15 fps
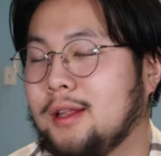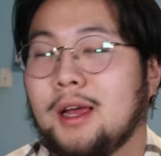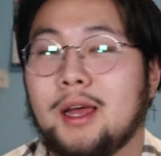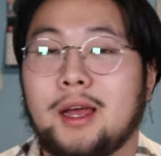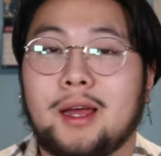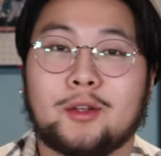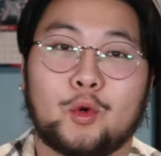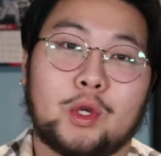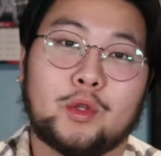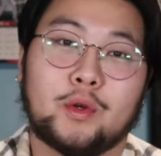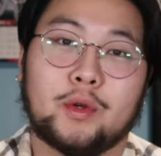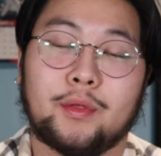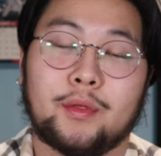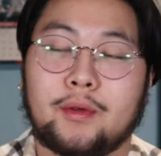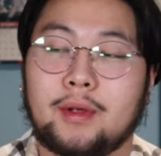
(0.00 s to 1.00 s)

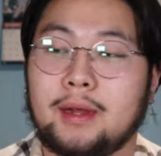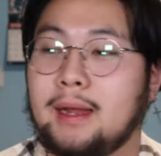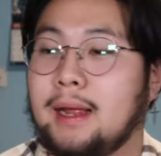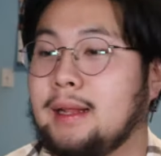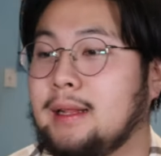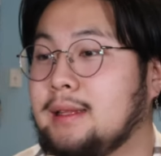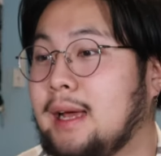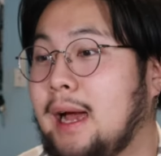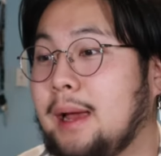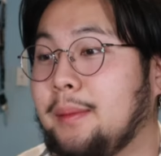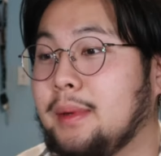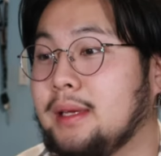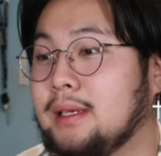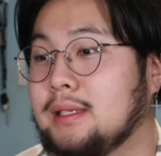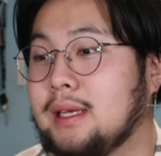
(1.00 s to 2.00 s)
2023, and the time is
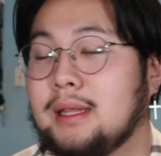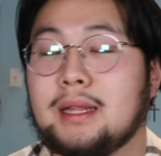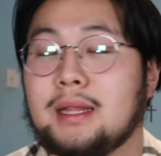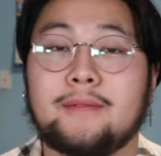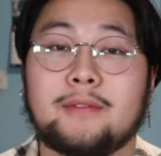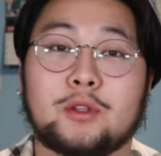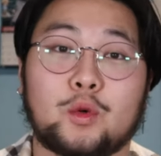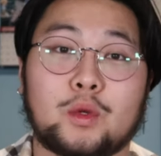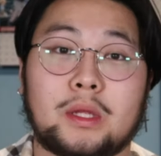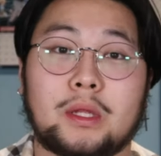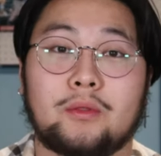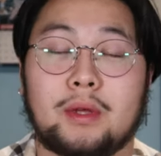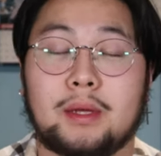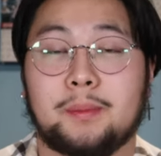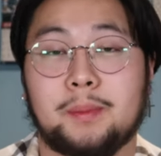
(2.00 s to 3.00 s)

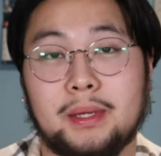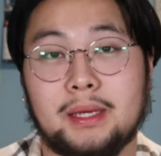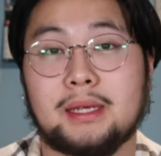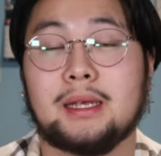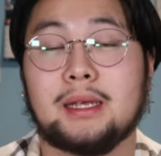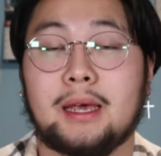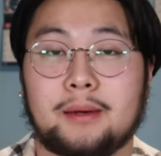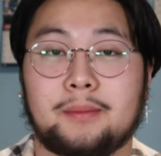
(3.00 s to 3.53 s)
11:23 p.m.